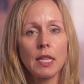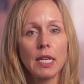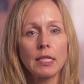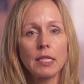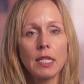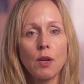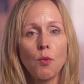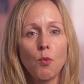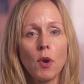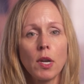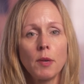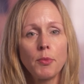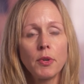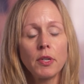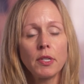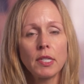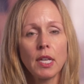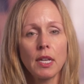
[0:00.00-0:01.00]
less than
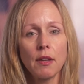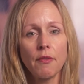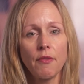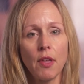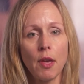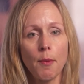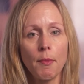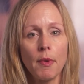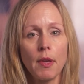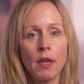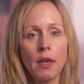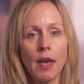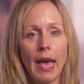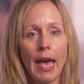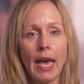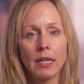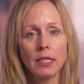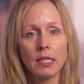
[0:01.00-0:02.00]
1% of them
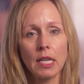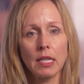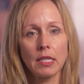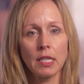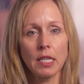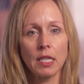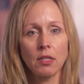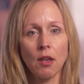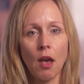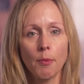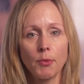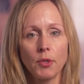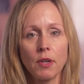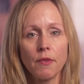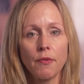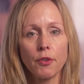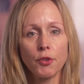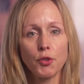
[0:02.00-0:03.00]
access this
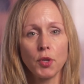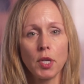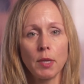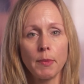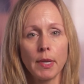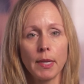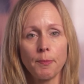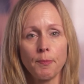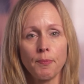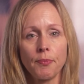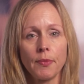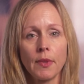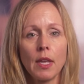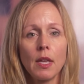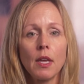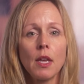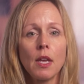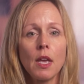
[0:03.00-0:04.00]
option for treatment.
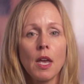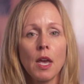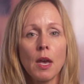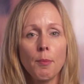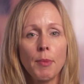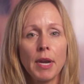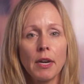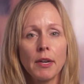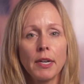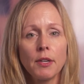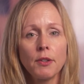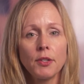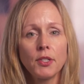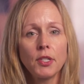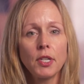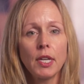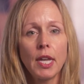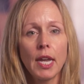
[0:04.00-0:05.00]
Barriers to